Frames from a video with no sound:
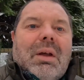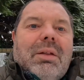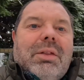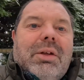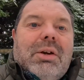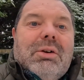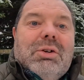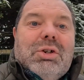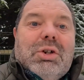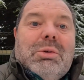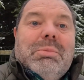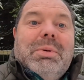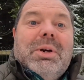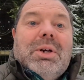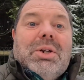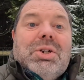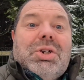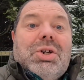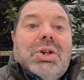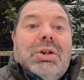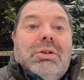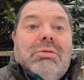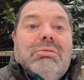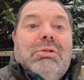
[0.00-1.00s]
there used to be a
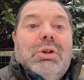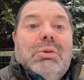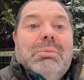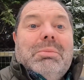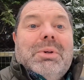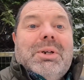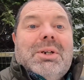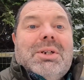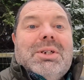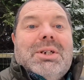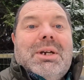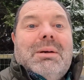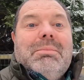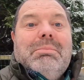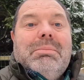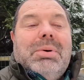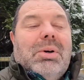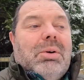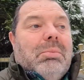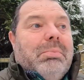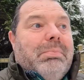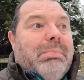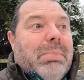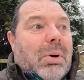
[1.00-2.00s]
two-roomed
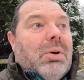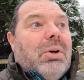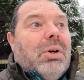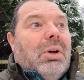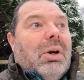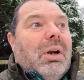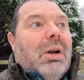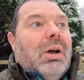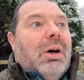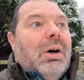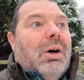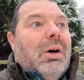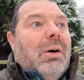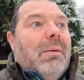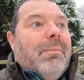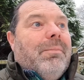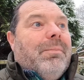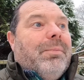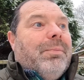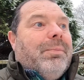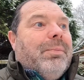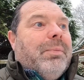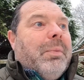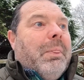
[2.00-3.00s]
timber bungalow.
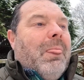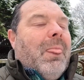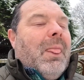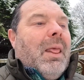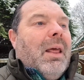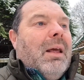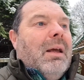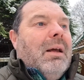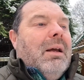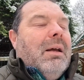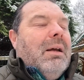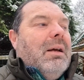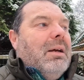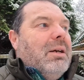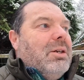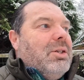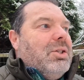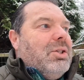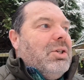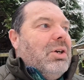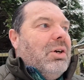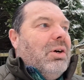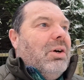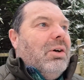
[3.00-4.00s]

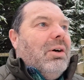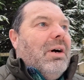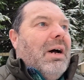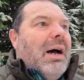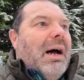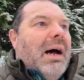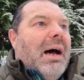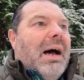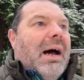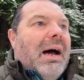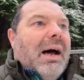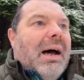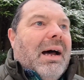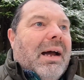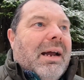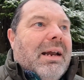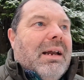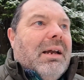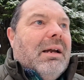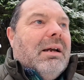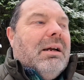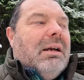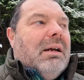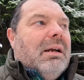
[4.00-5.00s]
So
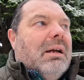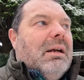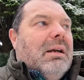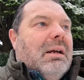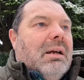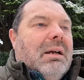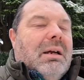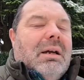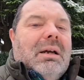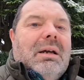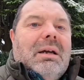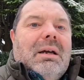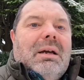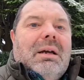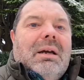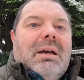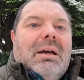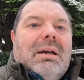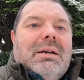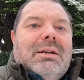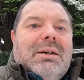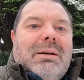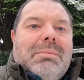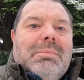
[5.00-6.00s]
I
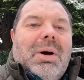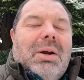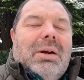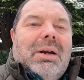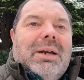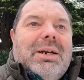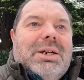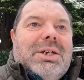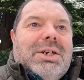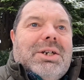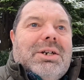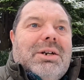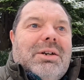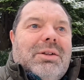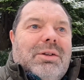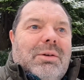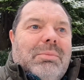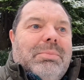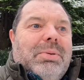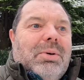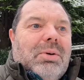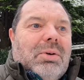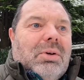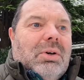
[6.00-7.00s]
demolished the
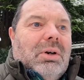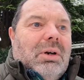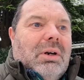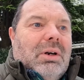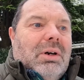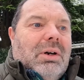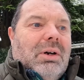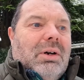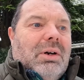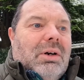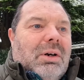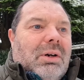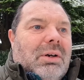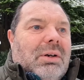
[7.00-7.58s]
bungalow